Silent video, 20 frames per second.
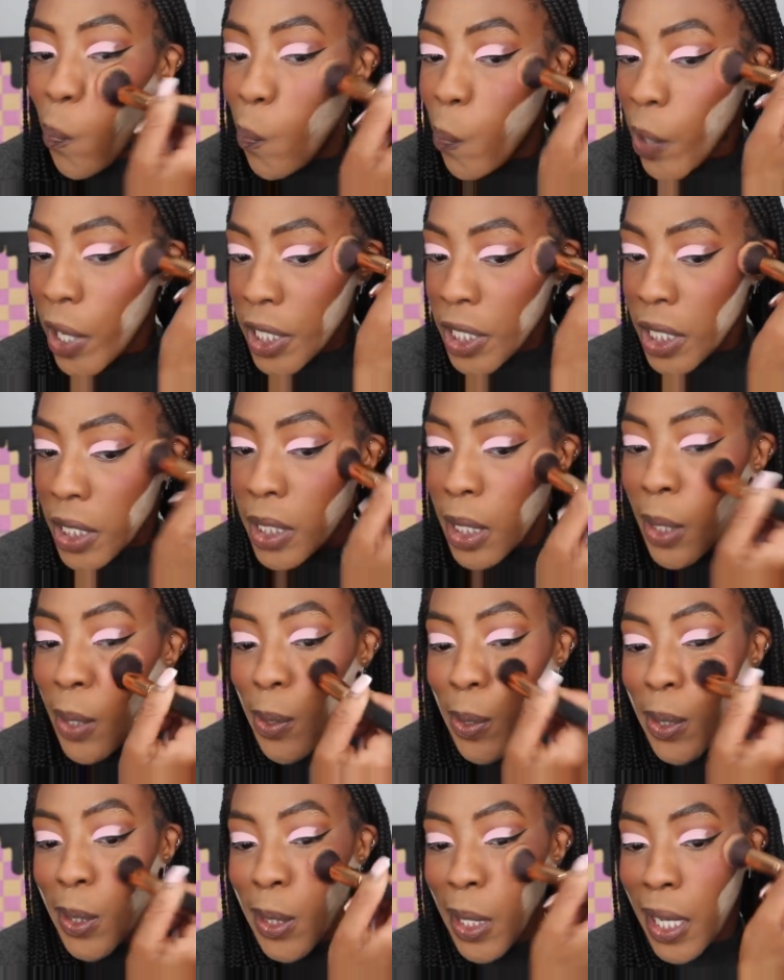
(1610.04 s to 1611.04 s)
but just
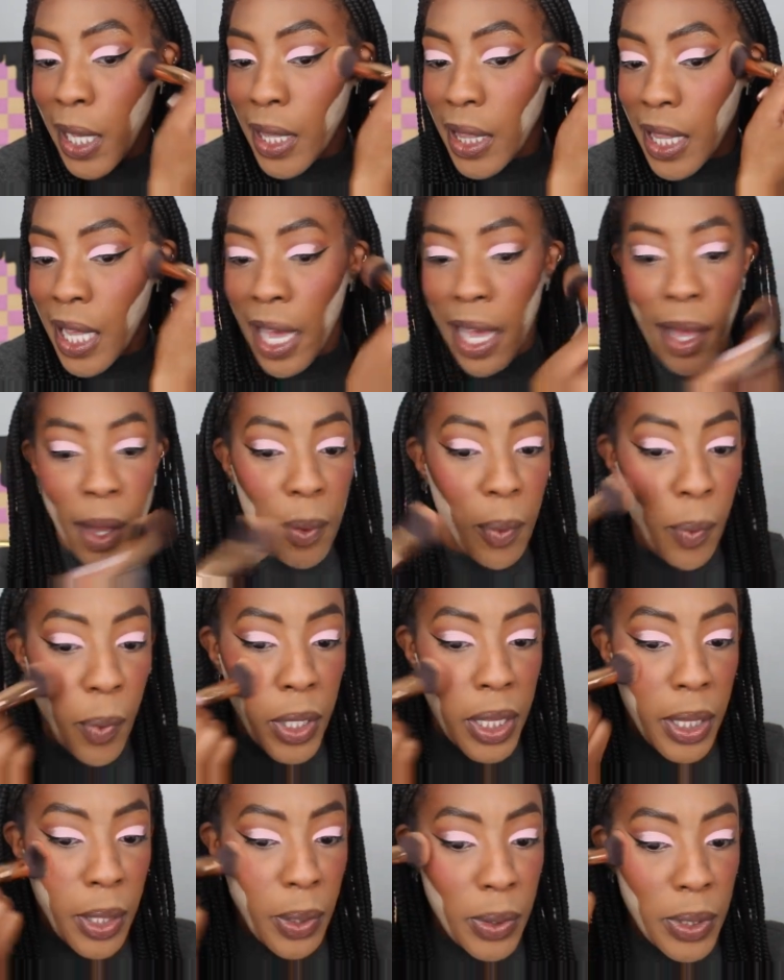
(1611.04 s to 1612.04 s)
understand that
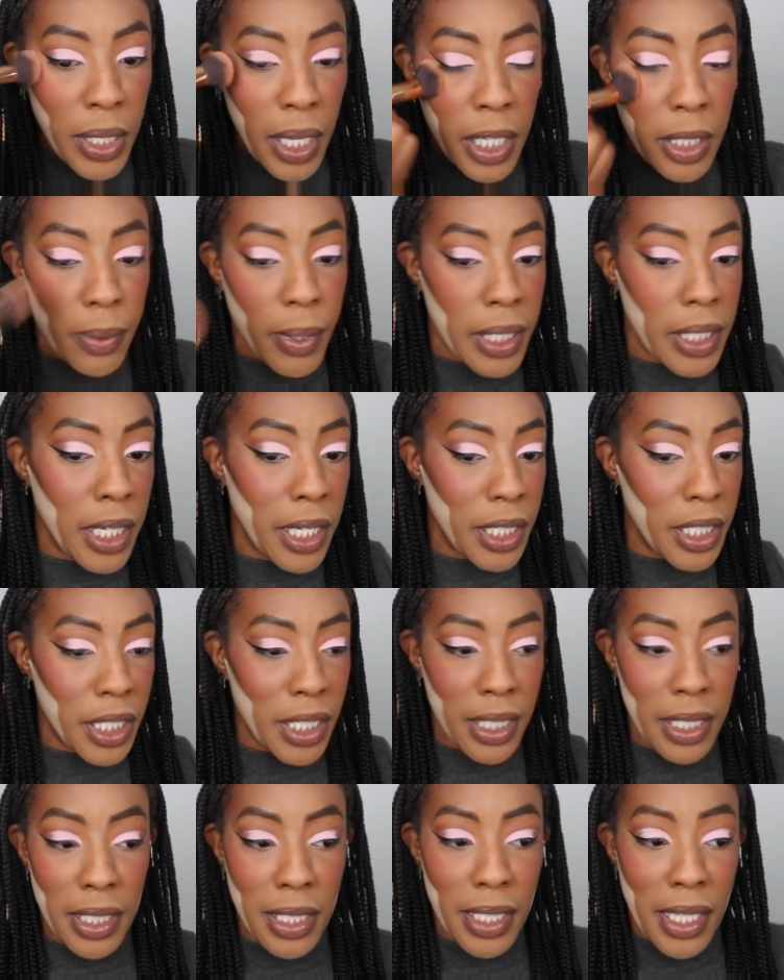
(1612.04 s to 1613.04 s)
with those
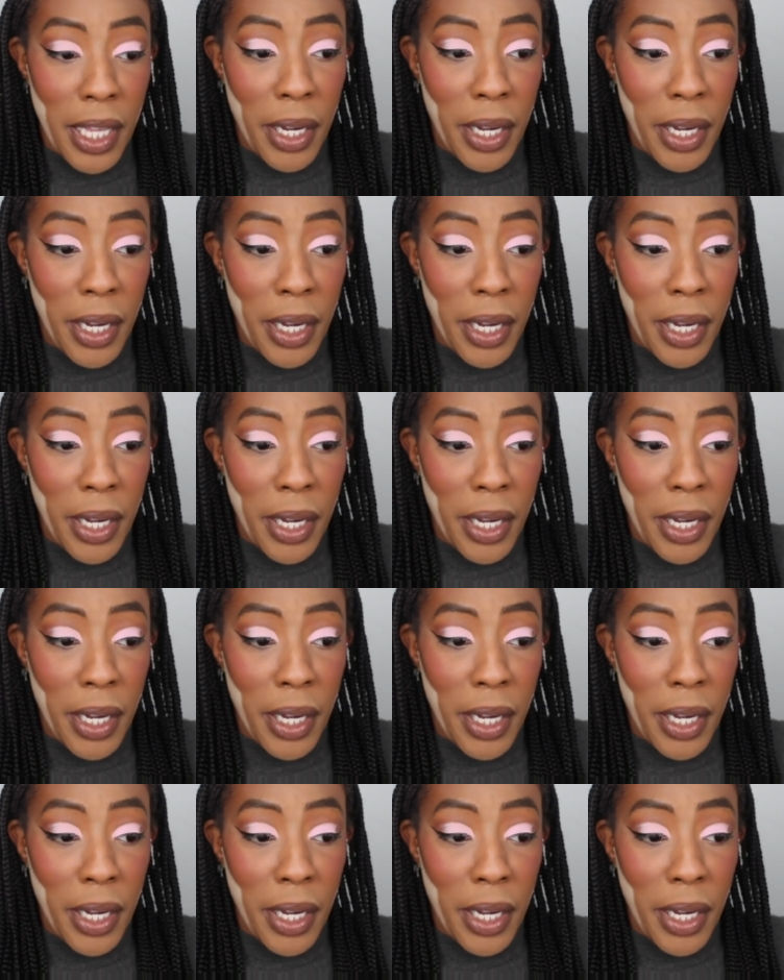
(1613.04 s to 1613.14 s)
expectations,